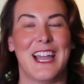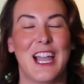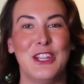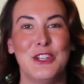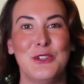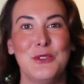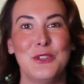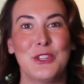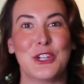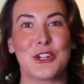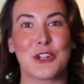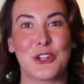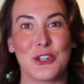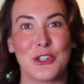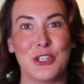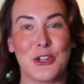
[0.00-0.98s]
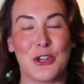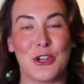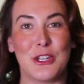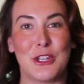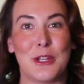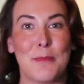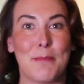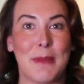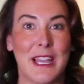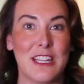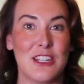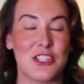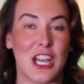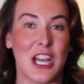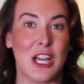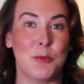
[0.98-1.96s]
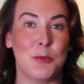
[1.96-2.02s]
I knew that early on, my
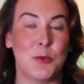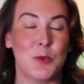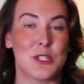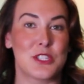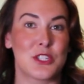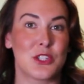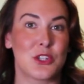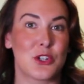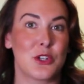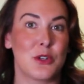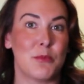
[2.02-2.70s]
job was to learn